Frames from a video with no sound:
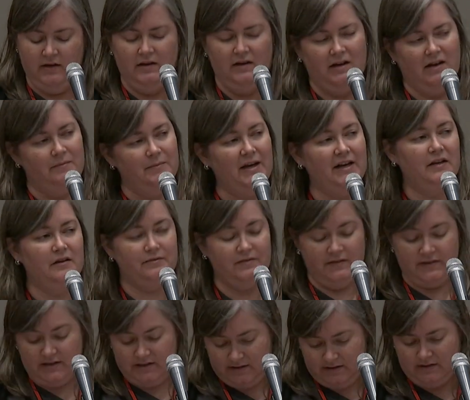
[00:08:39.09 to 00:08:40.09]
And many of
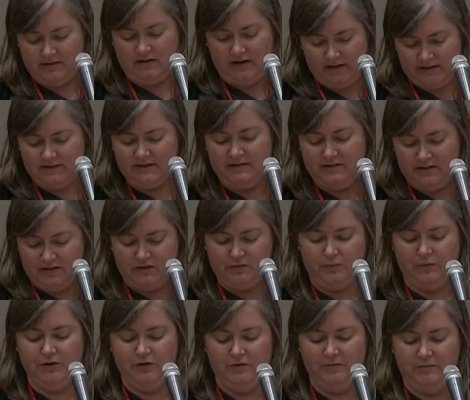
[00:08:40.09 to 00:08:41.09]
us in this
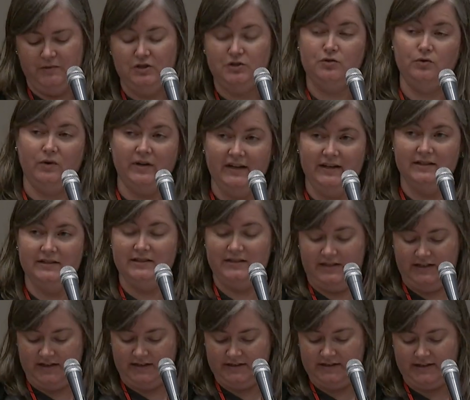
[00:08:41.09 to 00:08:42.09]
room joined
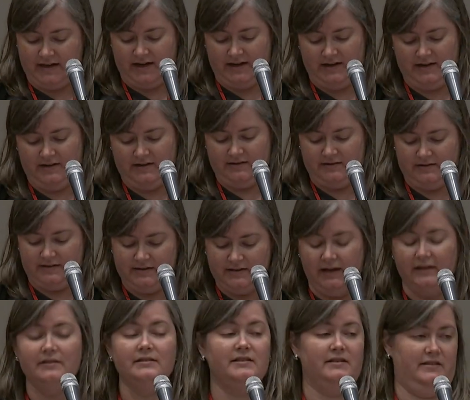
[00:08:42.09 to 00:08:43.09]
DSA
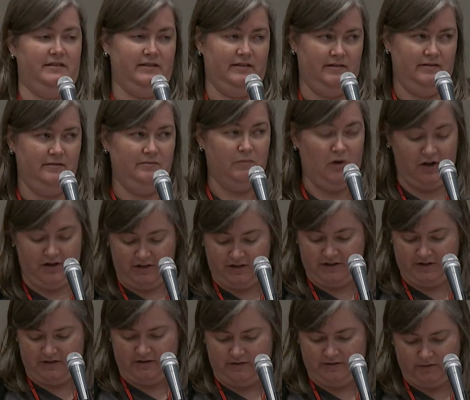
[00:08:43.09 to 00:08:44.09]
since
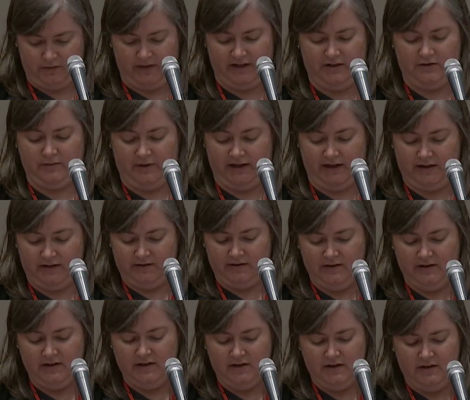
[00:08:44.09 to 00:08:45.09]
March 2020,
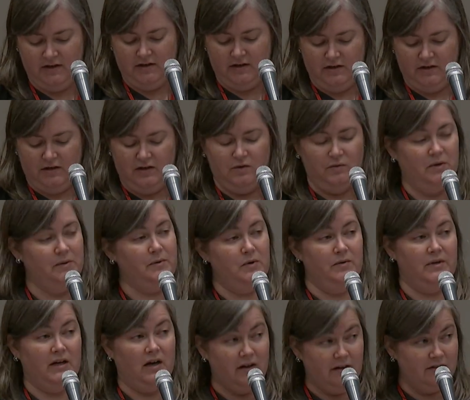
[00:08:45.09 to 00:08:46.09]
when we were
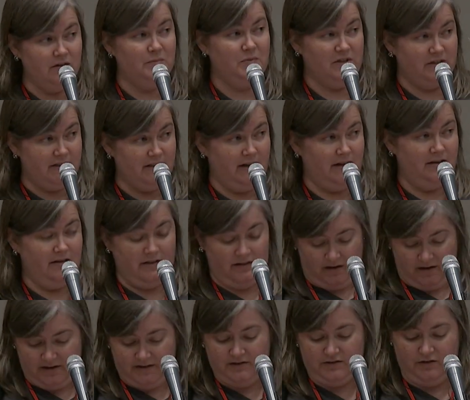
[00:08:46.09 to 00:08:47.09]
at 100%
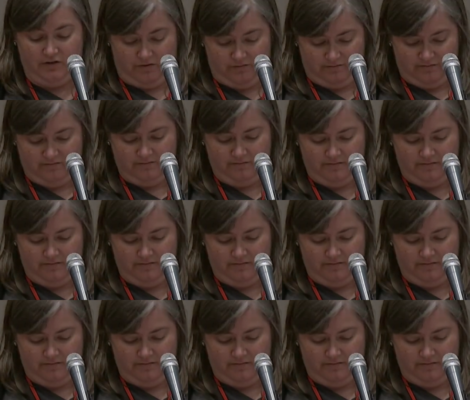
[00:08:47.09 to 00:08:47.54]
on Zoom.